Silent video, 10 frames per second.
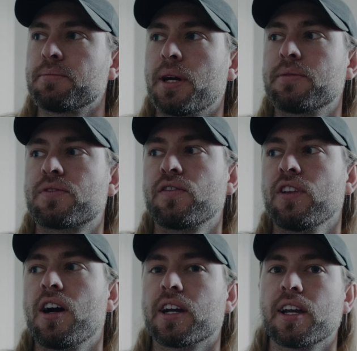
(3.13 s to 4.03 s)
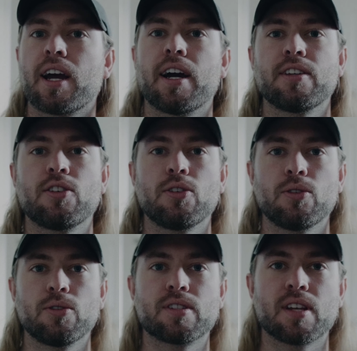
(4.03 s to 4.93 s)
Sometimes for vlogging, I
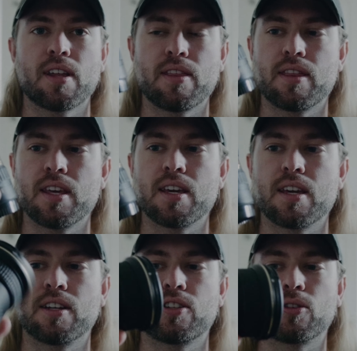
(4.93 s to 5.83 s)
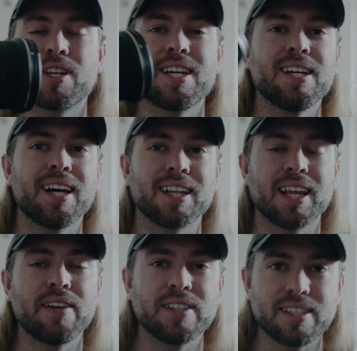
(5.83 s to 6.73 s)
use the Tokina
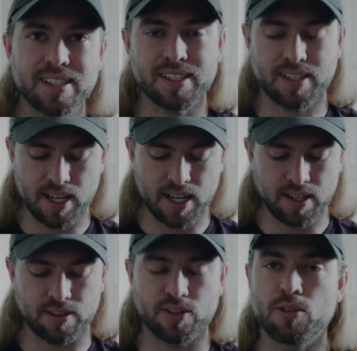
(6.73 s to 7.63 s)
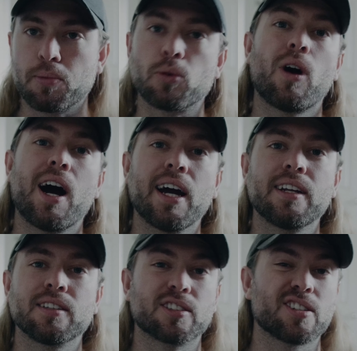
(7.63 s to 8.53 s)
eleven to sixteen. It's super
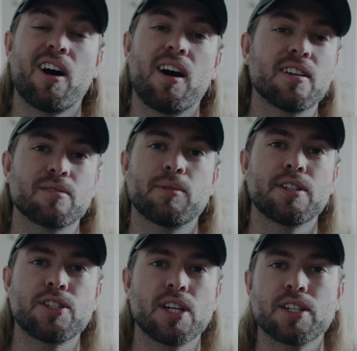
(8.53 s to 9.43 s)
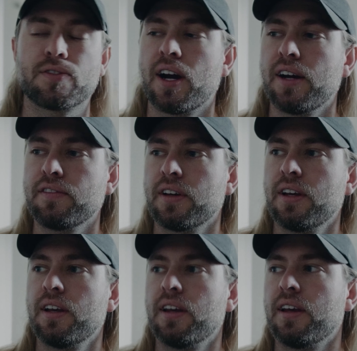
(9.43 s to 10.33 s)
wide. It looks awesome on the G H five.
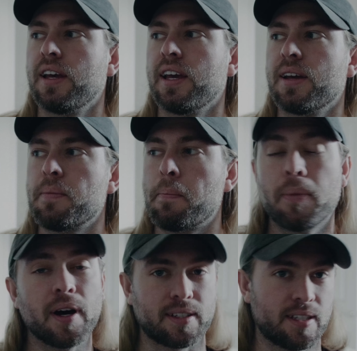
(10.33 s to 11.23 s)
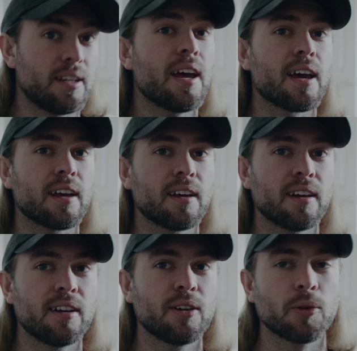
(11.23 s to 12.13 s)
But today,
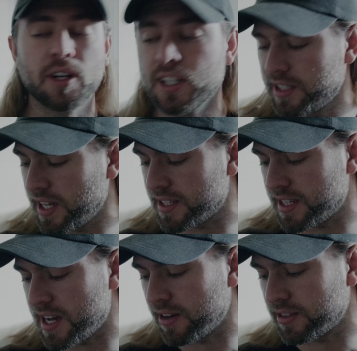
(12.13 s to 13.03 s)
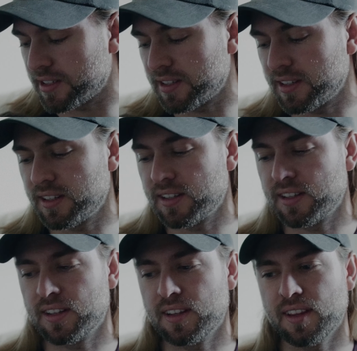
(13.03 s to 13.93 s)
we're gonna test out
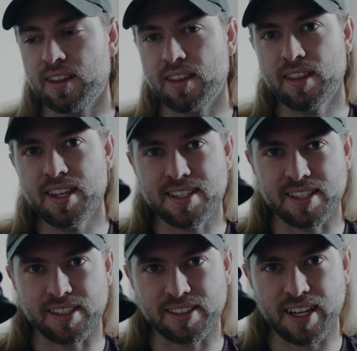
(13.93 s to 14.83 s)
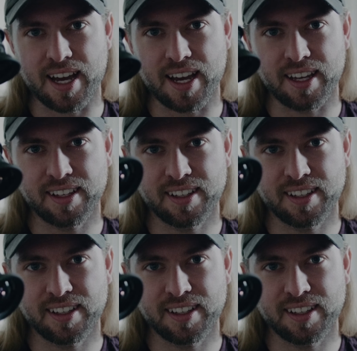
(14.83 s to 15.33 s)
this little guy.